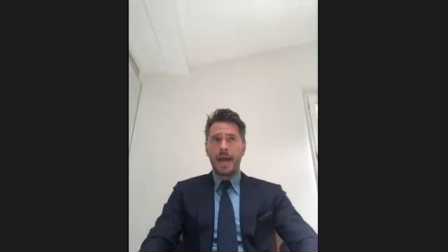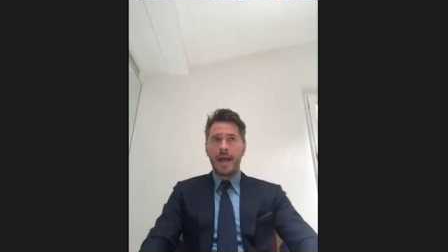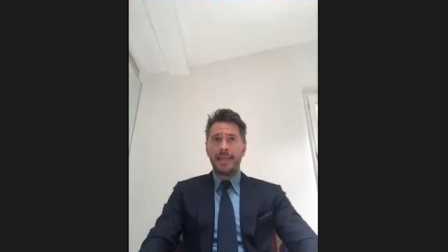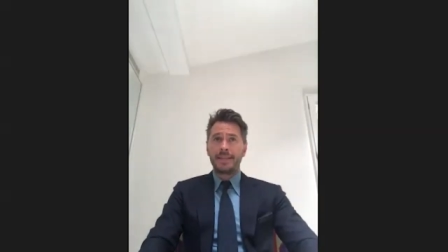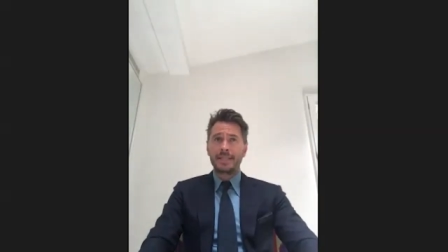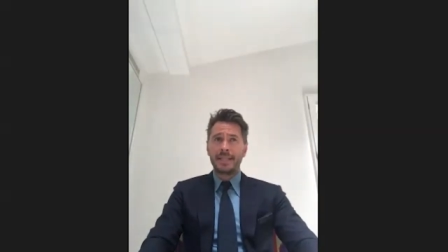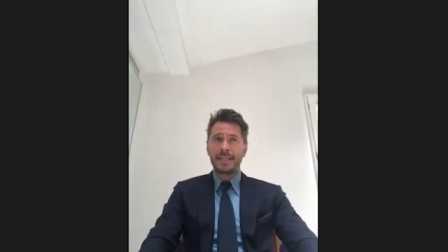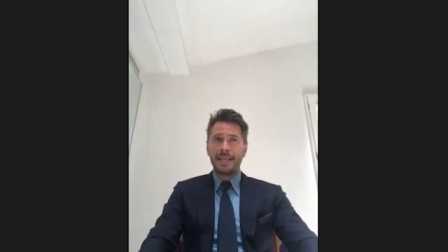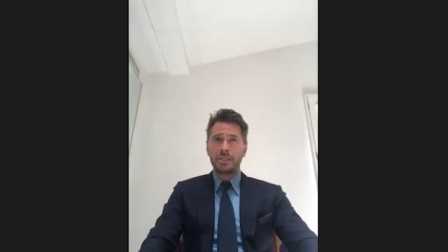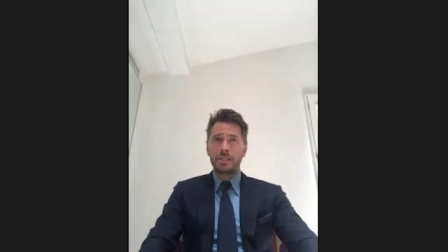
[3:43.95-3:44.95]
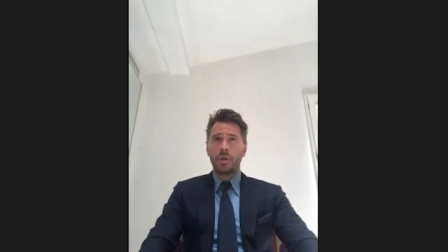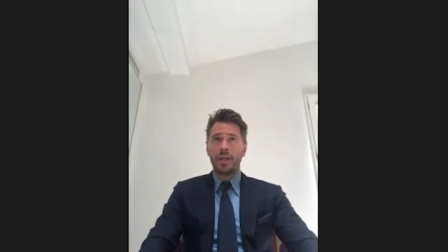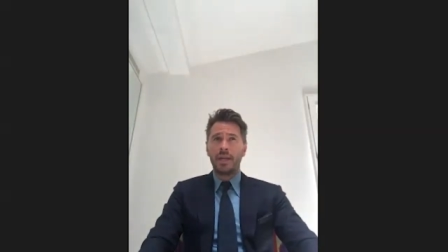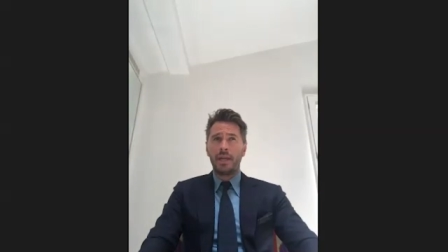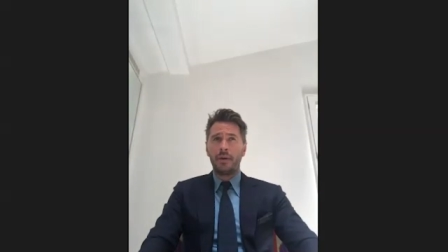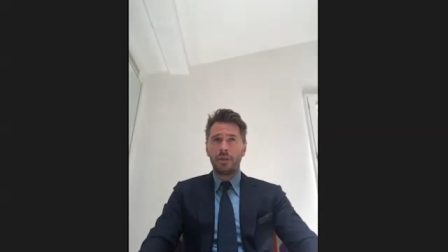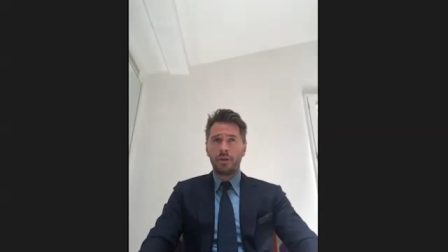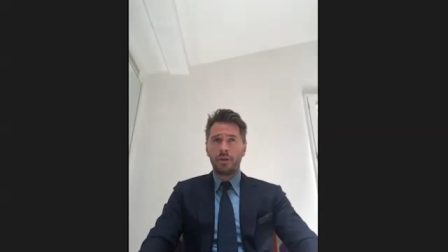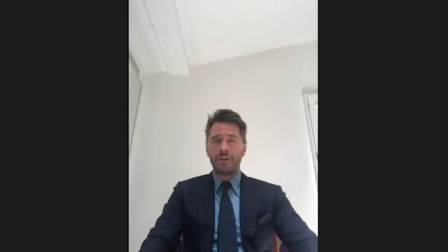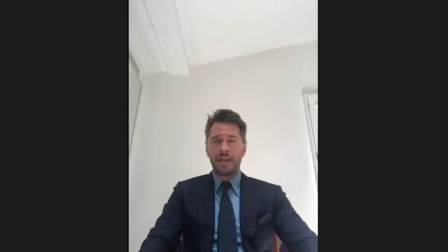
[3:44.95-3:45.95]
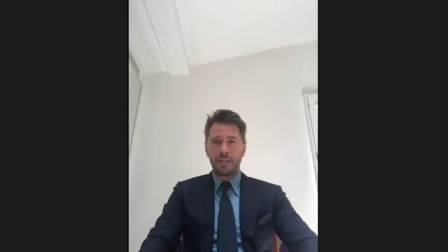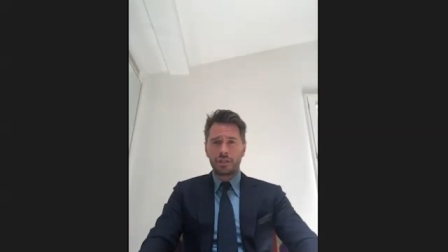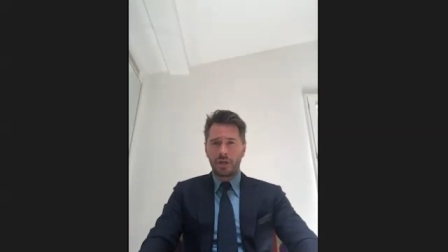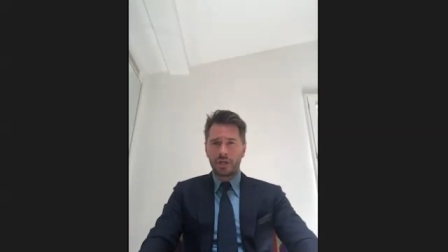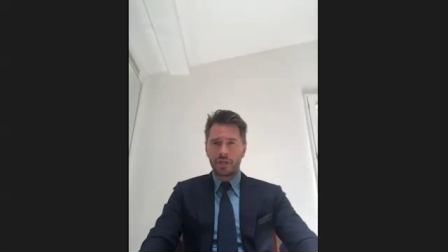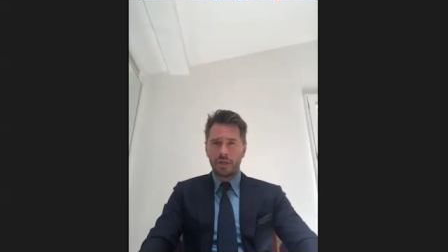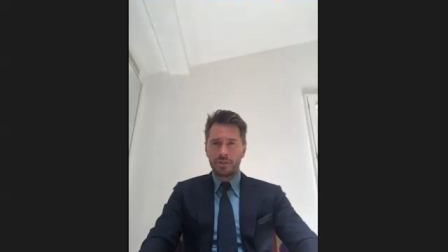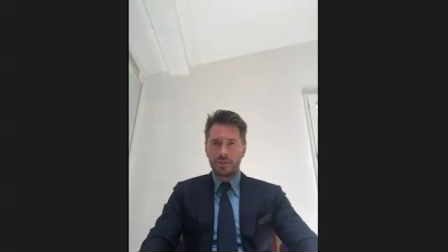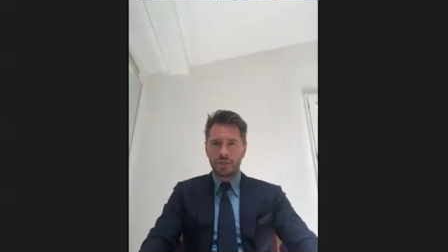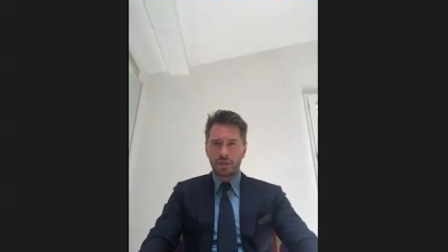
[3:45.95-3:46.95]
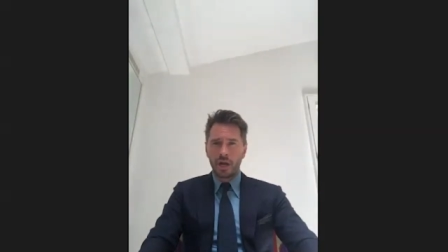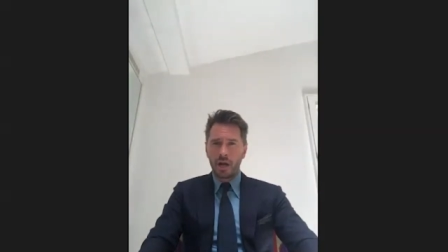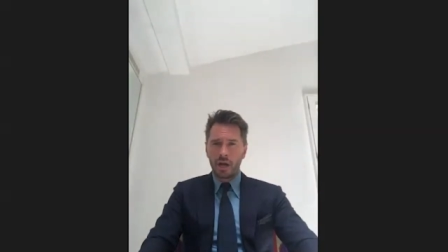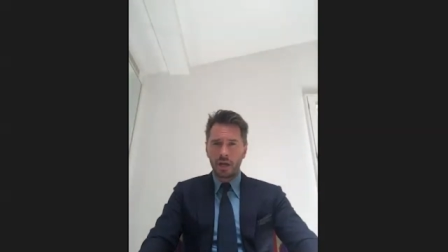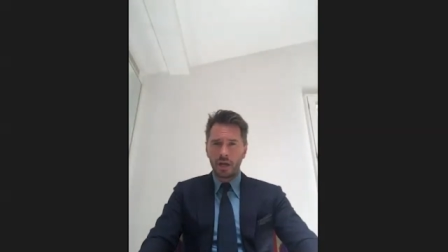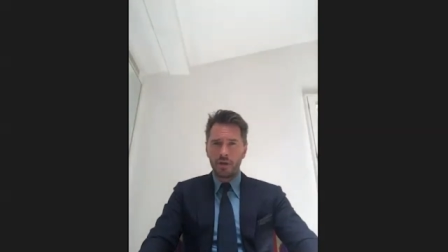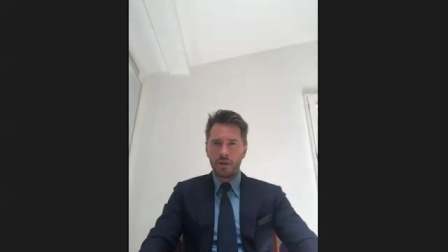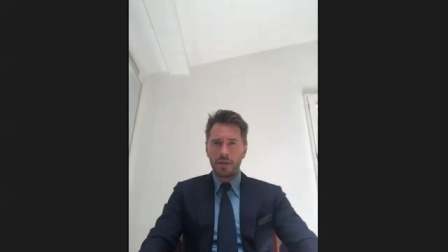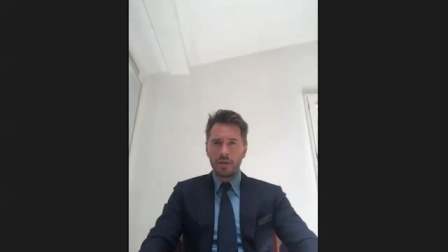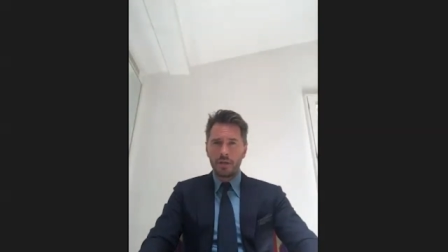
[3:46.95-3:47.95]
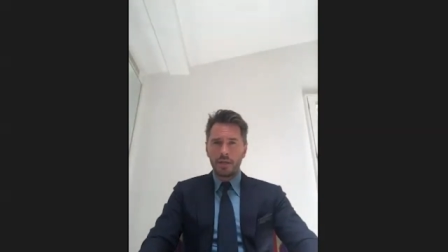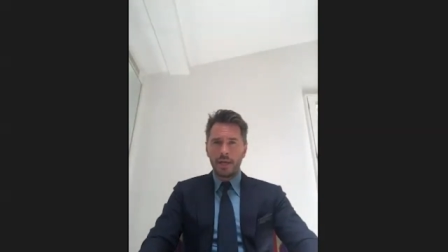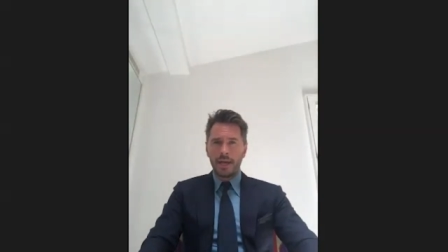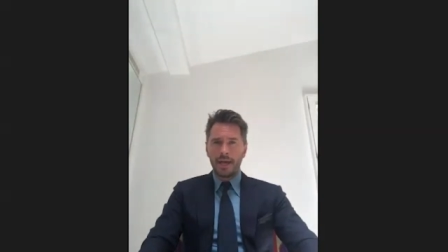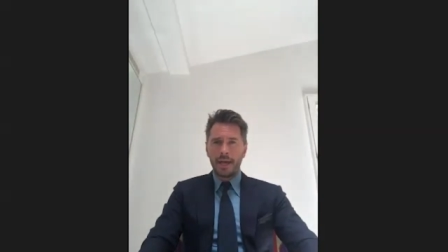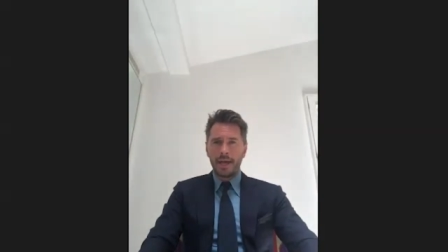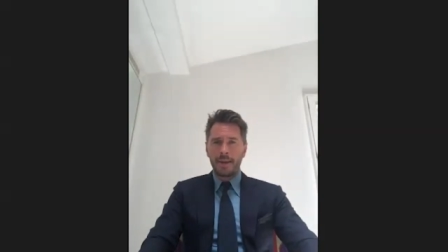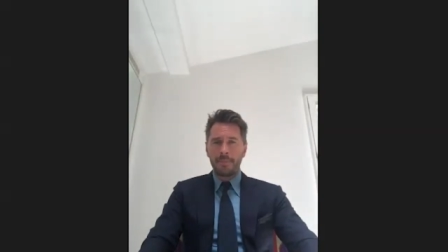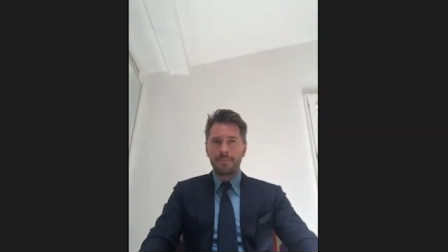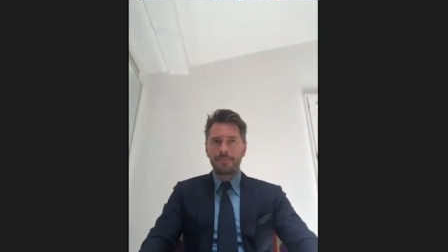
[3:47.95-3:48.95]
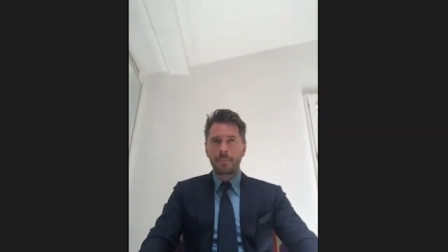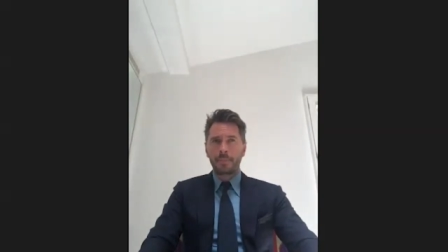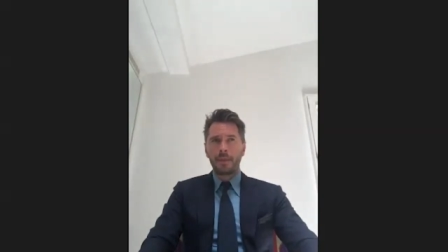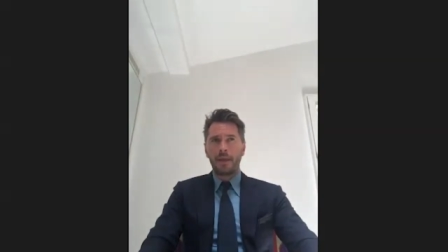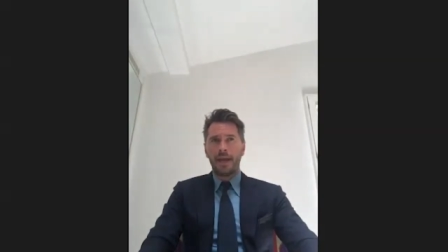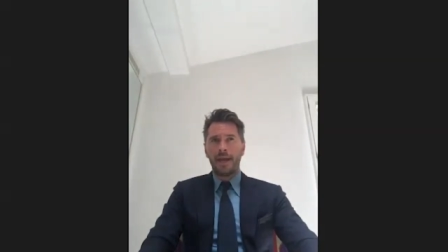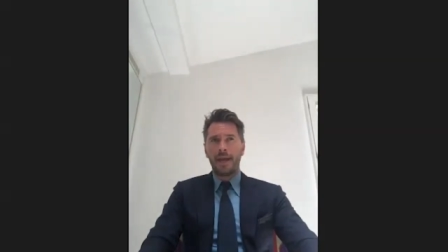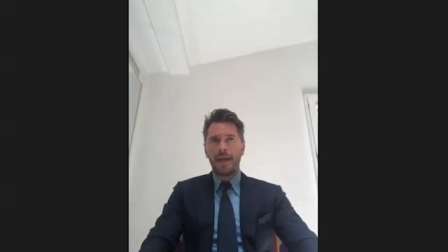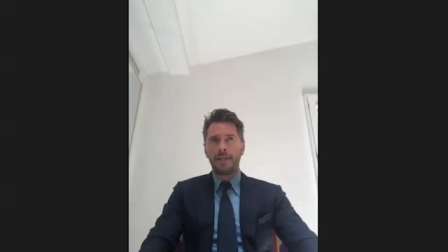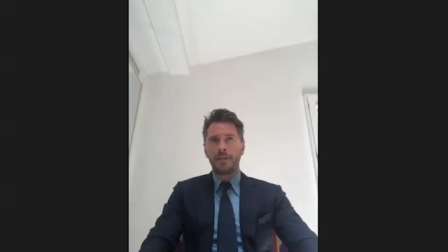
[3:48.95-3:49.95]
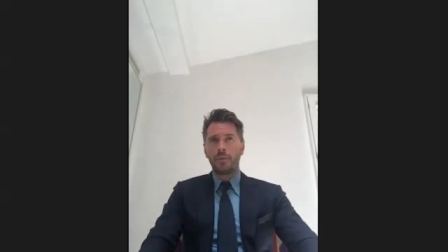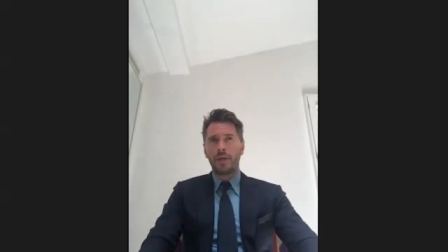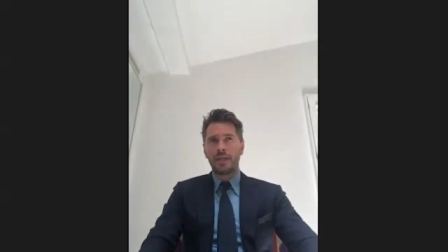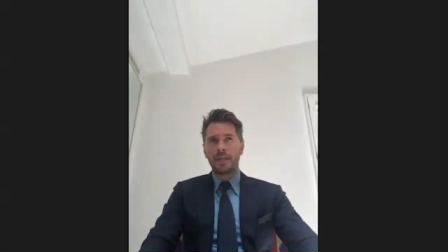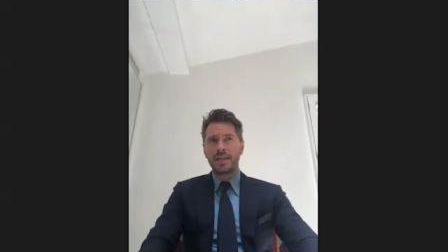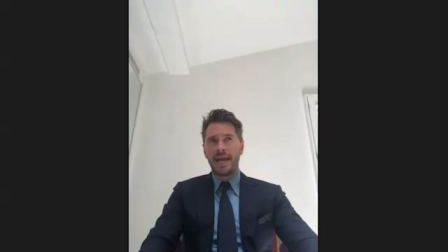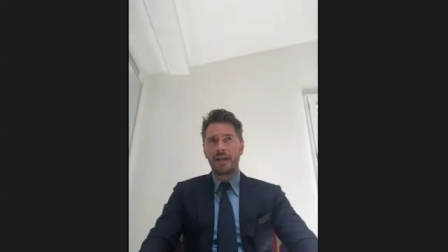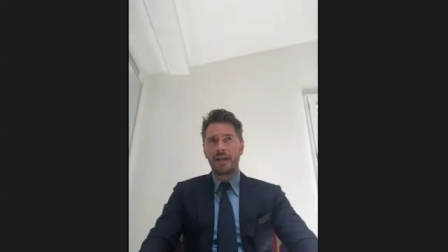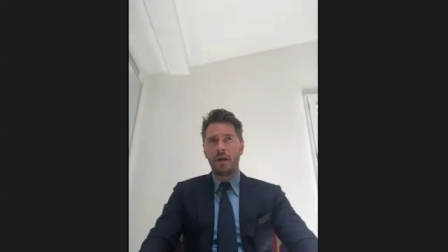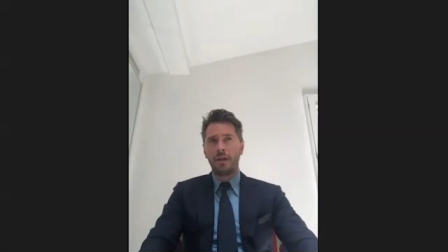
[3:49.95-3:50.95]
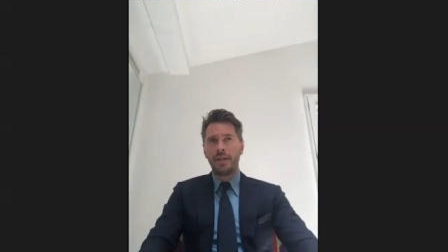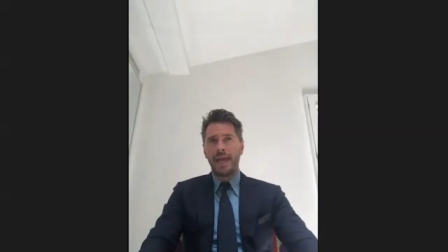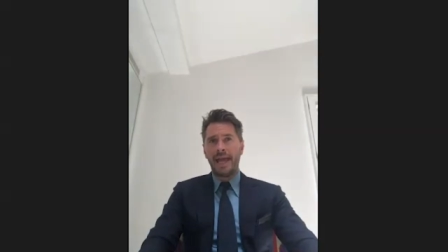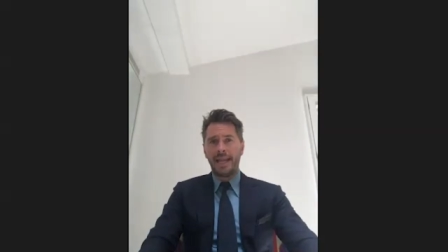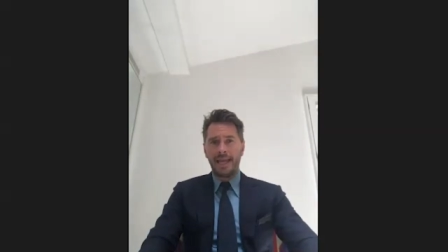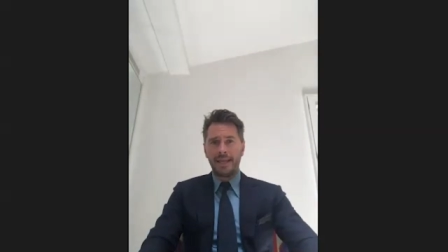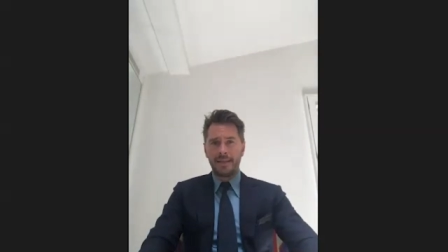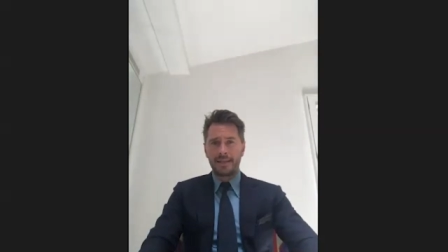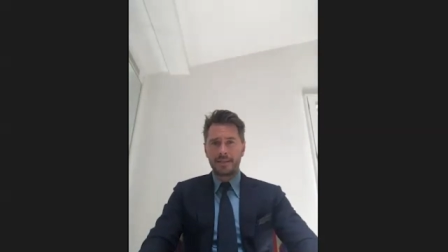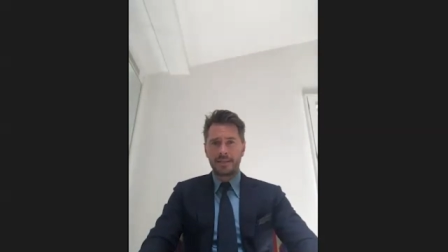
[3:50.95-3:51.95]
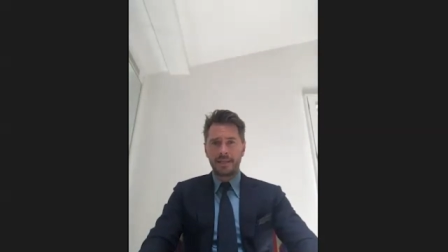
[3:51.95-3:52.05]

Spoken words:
In the States, we're doing regular trunk shows in Chicago, and we're going to tag on LA this